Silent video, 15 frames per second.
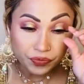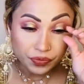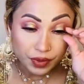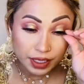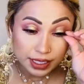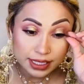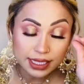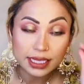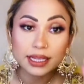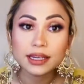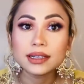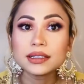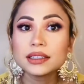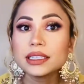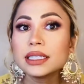It's like a
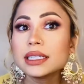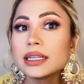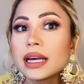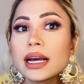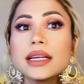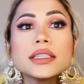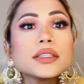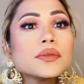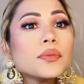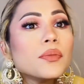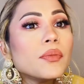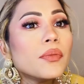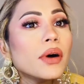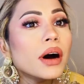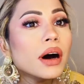really nice
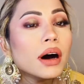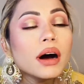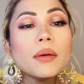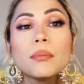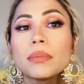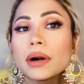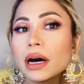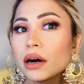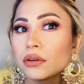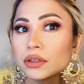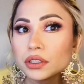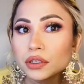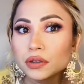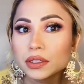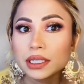brown
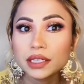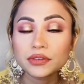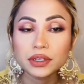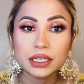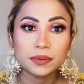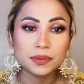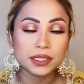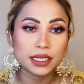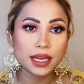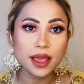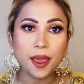tone liquid lipstick.